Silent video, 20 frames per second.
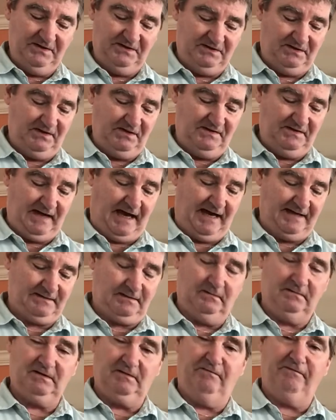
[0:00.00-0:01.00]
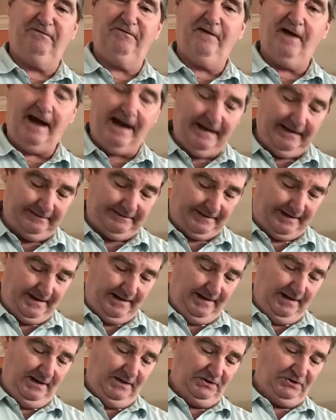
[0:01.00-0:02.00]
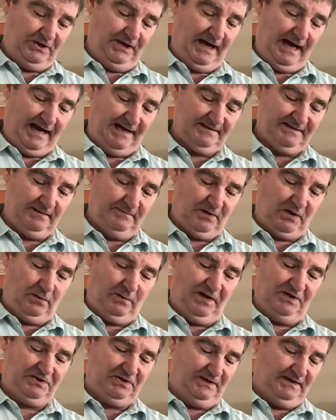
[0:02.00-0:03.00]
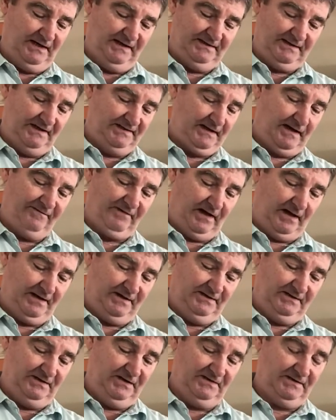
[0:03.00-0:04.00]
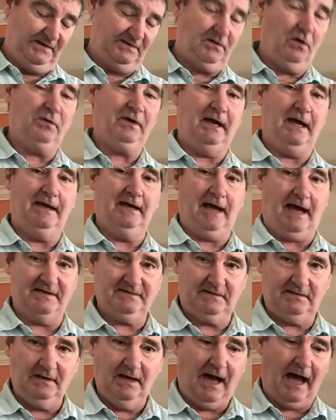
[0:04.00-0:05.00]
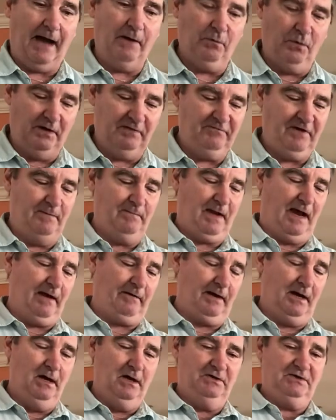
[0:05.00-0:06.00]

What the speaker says: She's asking. So finally, she asks him a question. He says, I've got it. She says, okay, yes, I would remarry.